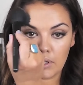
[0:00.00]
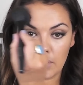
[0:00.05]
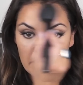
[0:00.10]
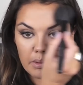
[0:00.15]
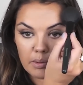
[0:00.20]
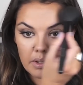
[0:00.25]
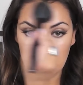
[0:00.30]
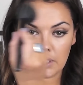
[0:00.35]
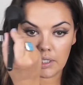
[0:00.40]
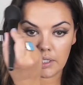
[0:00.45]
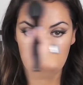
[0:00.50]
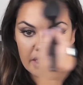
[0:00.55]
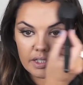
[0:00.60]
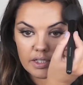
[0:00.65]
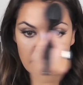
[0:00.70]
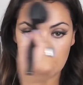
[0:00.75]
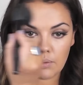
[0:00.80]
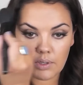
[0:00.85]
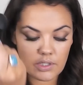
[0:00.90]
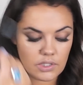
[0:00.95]
I quite like it.
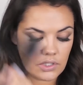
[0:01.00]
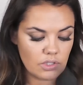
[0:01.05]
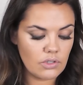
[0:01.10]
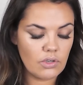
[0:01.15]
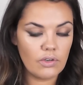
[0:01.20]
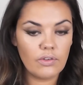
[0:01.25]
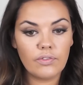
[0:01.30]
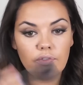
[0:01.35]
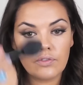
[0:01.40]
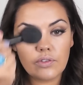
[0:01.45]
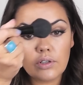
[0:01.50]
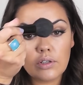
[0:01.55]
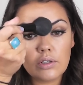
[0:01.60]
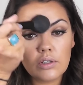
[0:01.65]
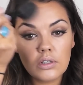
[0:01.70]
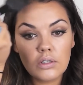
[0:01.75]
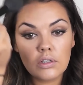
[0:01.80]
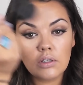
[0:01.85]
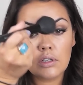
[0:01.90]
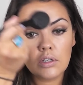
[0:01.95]
It's quite soft.
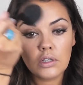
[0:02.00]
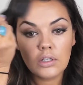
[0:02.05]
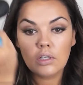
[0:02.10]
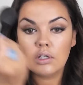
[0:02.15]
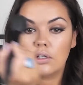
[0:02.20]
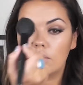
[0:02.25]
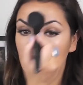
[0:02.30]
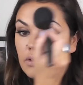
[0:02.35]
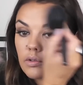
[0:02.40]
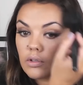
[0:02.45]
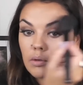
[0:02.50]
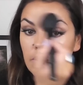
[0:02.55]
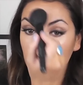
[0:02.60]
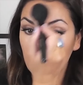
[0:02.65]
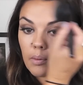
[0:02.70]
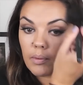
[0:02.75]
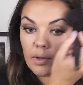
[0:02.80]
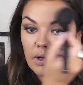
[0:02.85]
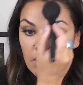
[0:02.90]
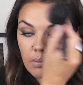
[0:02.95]
Just going to
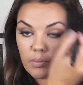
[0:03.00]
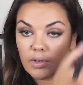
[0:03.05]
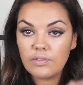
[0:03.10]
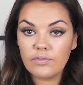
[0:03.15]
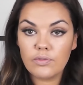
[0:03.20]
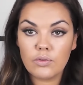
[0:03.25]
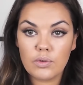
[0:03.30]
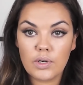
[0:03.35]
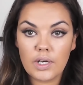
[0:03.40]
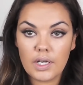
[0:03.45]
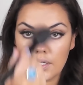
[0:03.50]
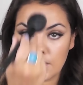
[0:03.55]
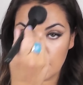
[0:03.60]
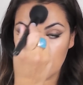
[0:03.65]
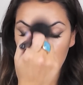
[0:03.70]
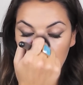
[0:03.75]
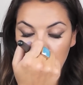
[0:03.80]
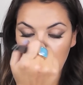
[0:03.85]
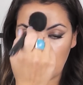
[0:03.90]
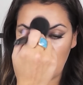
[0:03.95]
pop that on my
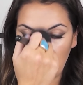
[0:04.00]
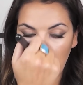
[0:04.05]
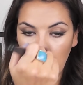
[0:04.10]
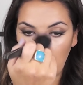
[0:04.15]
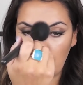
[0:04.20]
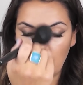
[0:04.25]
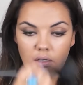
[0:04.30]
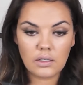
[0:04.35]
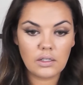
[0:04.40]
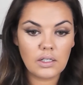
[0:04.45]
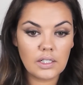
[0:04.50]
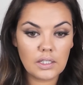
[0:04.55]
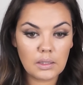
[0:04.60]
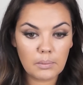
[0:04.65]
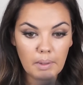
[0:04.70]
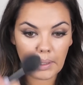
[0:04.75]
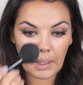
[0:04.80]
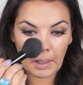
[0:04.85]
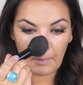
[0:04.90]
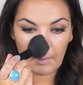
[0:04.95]
forehead, a little
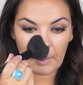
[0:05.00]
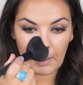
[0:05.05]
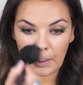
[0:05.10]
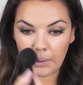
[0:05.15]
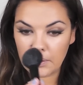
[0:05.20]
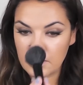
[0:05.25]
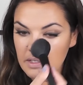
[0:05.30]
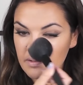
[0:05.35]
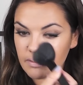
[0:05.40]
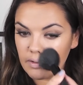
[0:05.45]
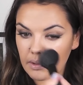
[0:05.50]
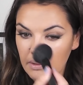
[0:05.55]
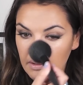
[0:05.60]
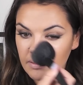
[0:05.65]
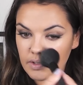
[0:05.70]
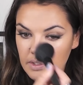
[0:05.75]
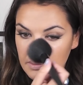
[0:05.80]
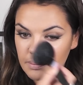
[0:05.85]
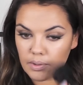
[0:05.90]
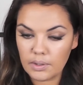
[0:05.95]
bit down my nose, even though I've
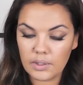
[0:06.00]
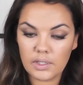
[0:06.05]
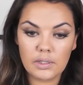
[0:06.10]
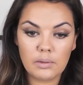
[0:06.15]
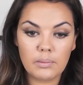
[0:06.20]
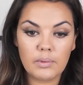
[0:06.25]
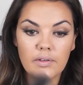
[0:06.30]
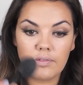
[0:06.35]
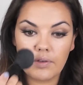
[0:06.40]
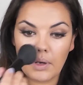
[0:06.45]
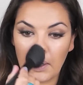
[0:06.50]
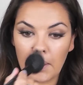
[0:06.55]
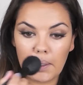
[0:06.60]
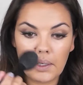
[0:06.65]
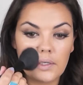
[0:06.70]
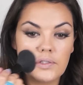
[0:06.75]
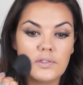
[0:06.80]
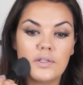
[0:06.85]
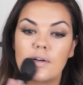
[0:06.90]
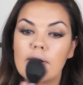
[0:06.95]
just put a little bit of
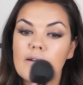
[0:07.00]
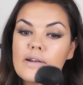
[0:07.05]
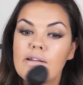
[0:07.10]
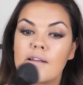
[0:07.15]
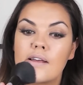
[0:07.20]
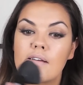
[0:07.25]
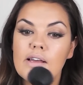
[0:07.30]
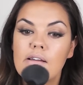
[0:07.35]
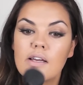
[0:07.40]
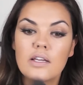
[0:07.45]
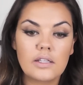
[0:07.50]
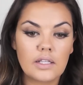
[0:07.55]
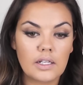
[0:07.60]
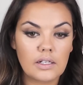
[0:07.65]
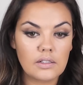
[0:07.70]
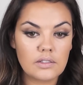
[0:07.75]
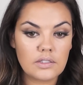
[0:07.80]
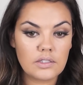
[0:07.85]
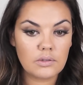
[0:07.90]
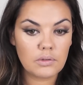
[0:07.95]
highlighter on,
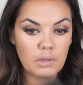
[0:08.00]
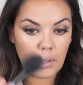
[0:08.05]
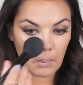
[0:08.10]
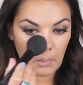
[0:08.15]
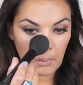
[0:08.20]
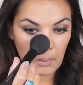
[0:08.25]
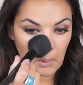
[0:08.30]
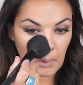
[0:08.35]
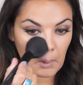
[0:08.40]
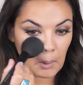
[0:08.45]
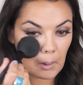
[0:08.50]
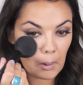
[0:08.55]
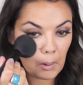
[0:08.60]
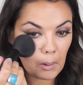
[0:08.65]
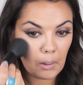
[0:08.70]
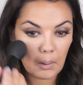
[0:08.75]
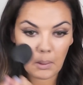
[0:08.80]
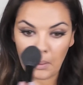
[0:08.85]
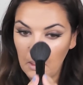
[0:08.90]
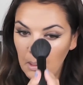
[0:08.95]
but I'll still come through.
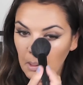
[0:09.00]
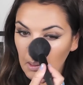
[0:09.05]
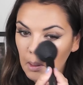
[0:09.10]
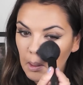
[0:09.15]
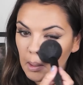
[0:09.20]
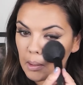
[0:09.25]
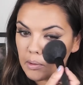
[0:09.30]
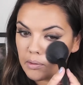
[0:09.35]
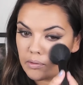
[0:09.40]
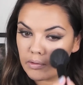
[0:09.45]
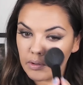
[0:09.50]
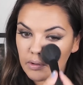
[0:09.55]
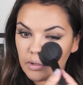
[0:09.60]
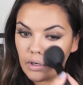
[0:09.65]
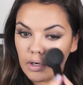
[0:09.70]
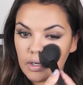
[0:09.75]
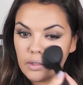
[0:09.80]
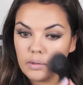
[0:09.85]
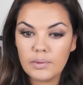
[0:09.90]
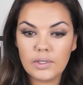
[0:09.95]
And just a
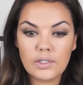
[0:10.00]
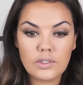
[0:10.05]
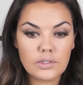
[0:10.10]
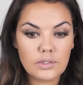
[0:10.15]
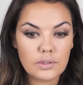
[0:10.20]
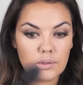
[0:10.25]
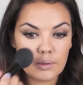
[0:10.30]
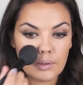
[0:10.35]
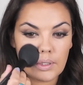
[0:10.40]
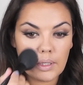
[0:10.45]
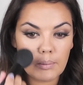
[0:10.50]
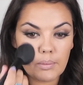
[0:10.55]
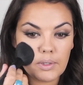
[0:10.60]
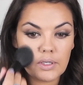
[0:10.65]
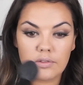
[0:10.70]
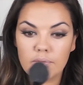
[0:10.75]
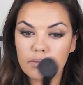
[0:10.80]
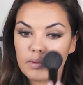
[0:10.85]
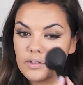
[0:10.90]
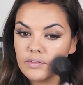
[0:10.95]
tiny bit just on that
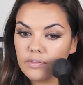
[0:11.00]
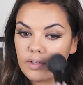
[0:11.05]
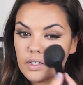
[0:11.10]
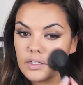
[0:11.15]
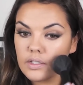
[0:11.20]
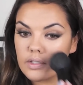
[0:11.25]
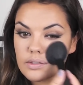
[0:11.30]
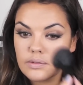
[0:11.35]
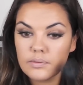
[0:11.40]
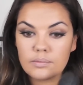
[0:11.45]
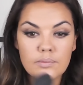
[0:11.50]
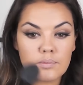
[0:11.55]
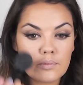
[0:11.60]
bit of my face.